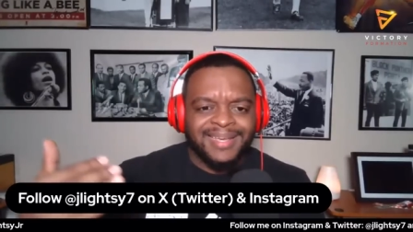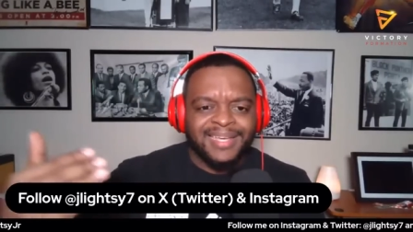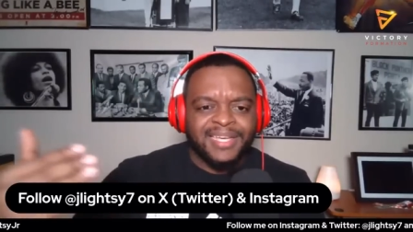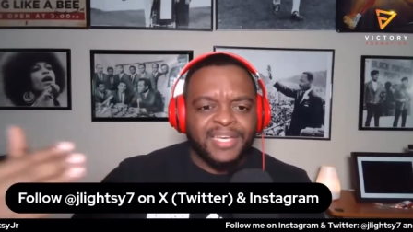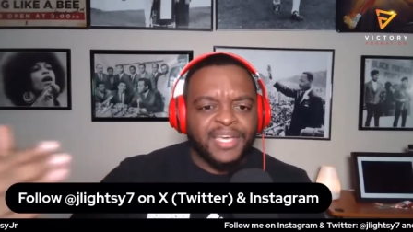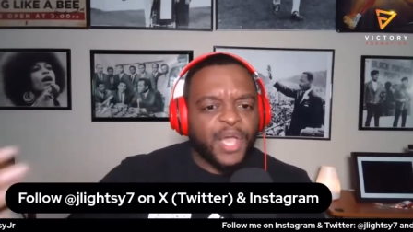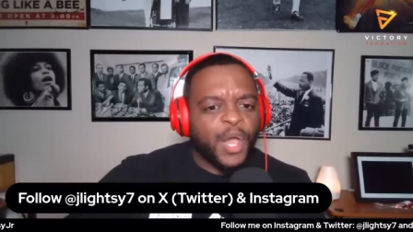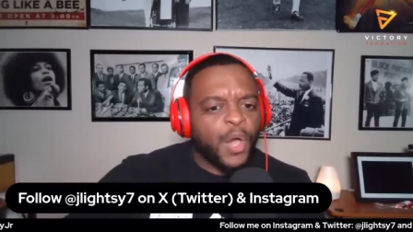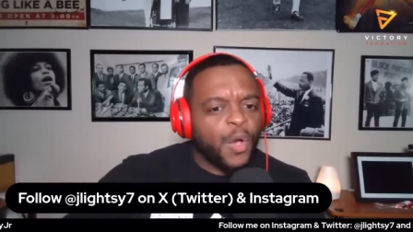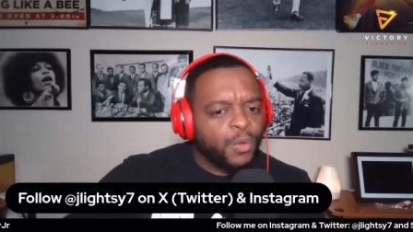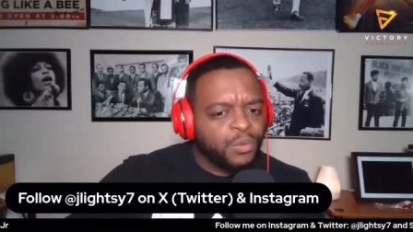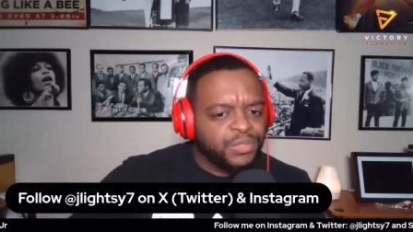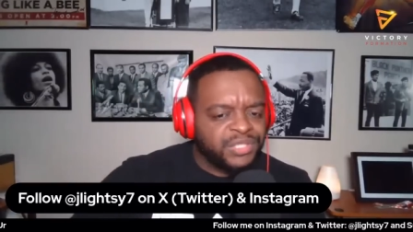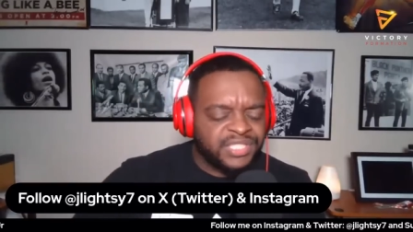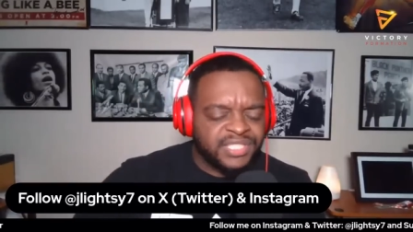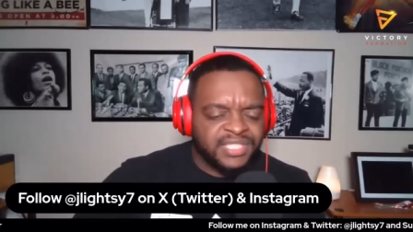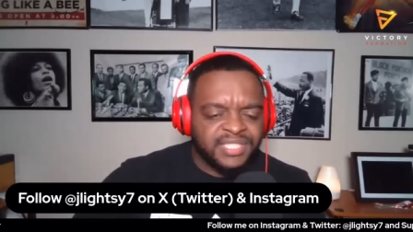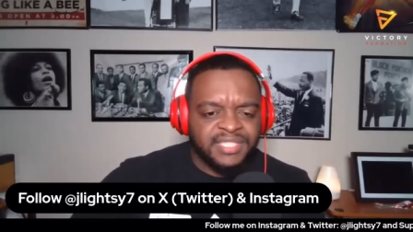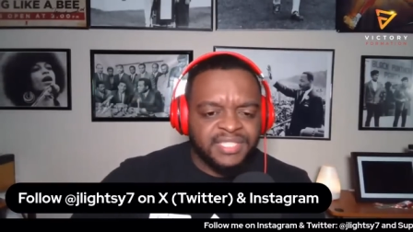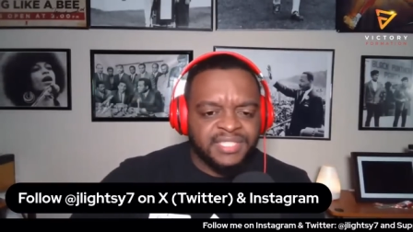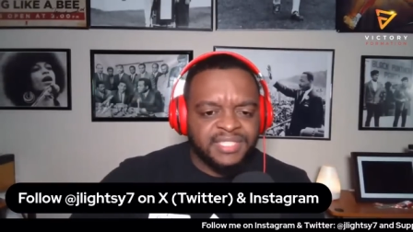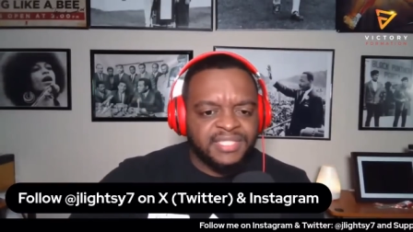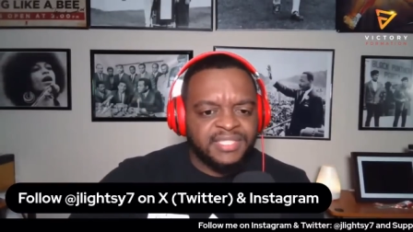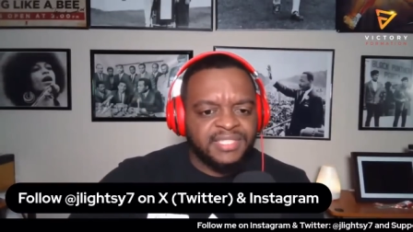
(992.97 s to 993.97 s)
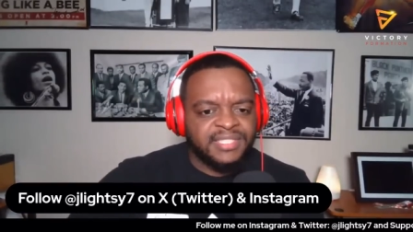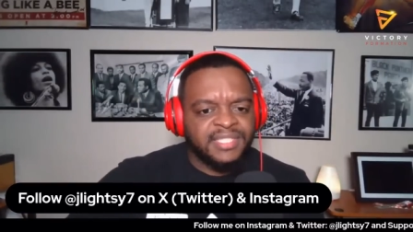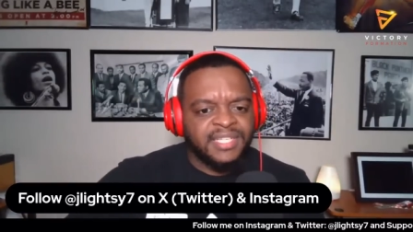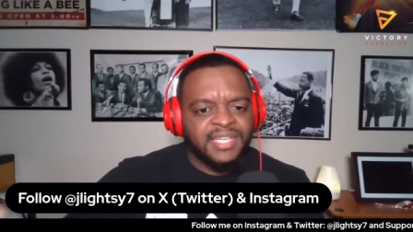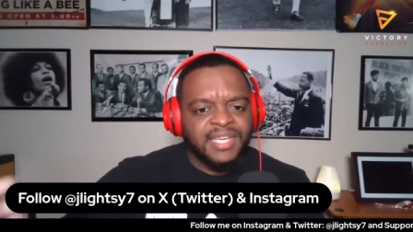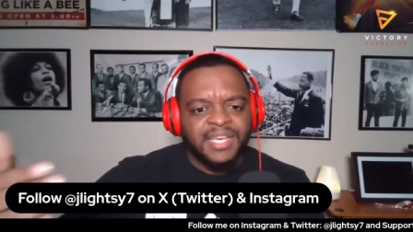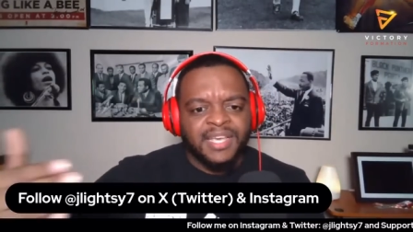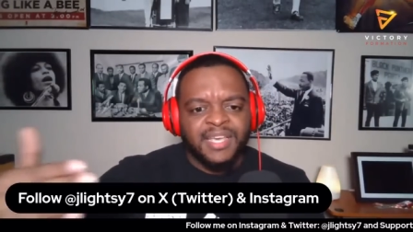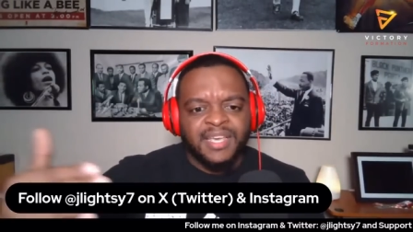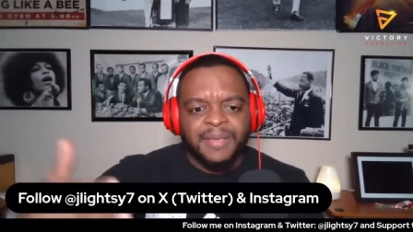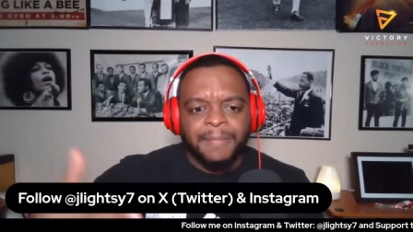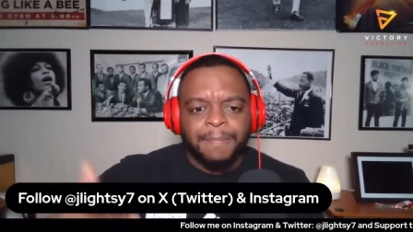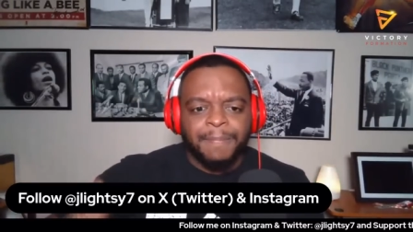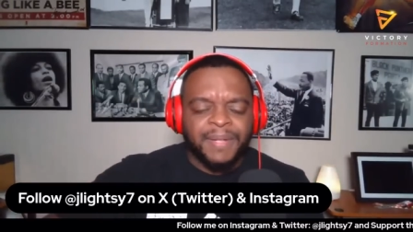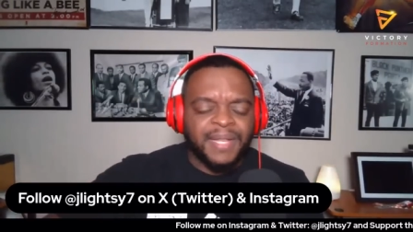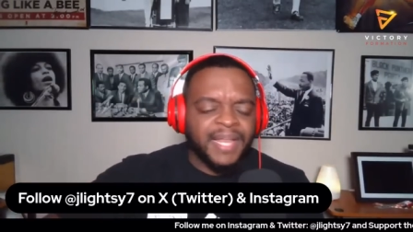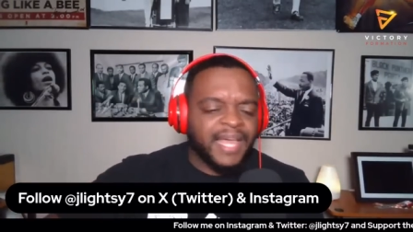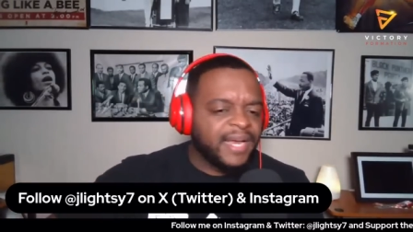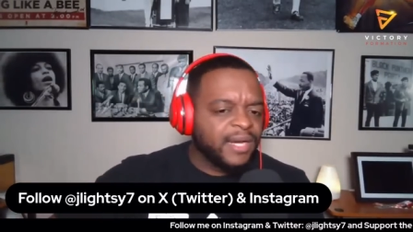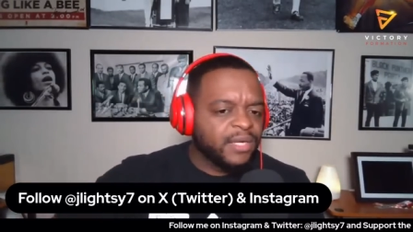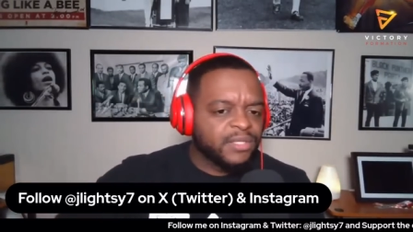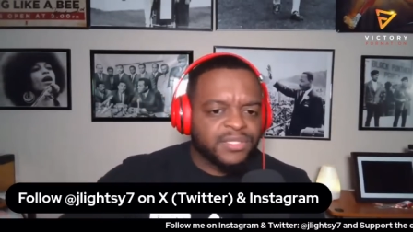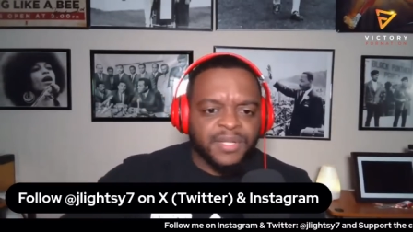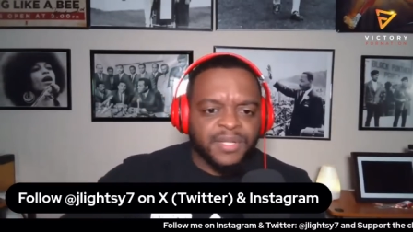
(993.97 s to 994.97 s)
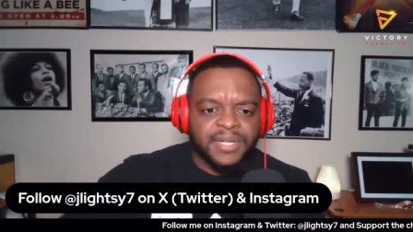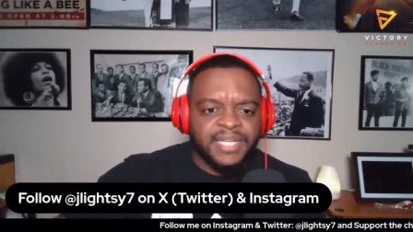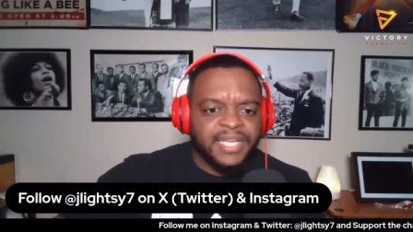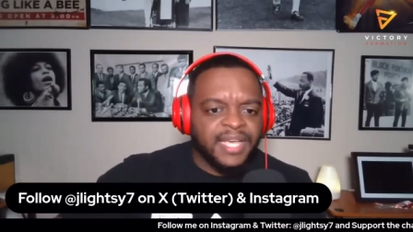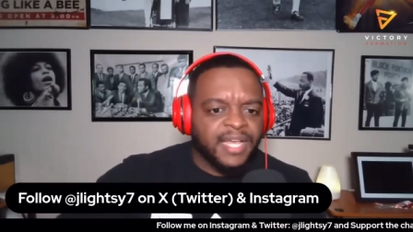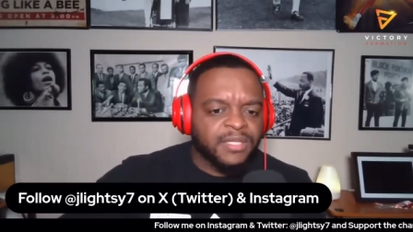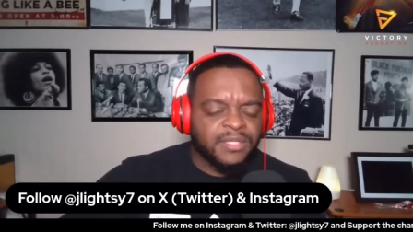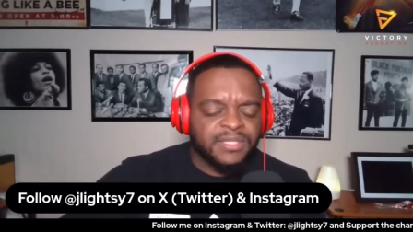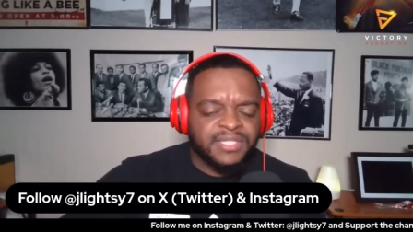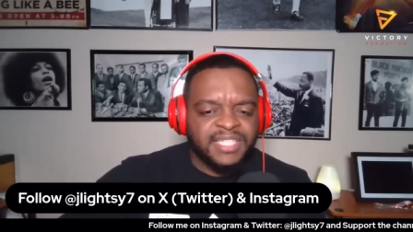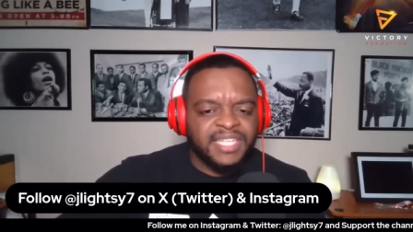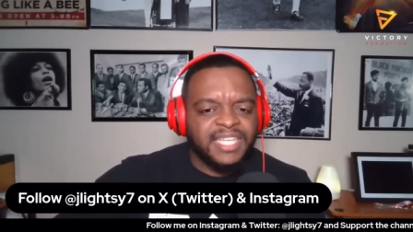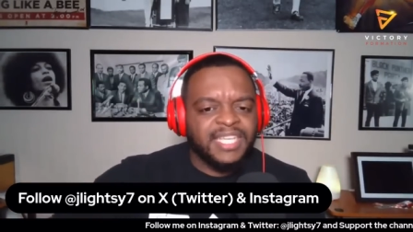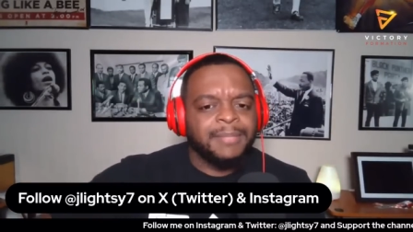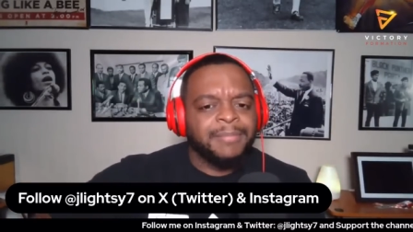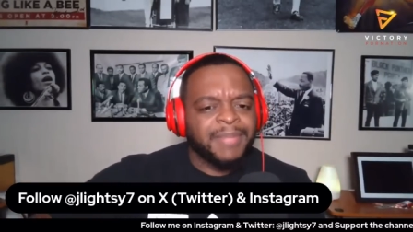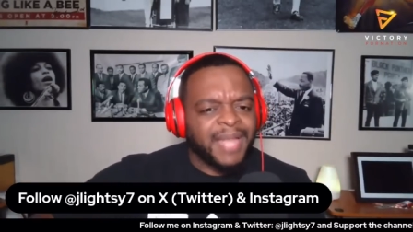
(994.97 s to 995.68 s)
coaches, players on the other team.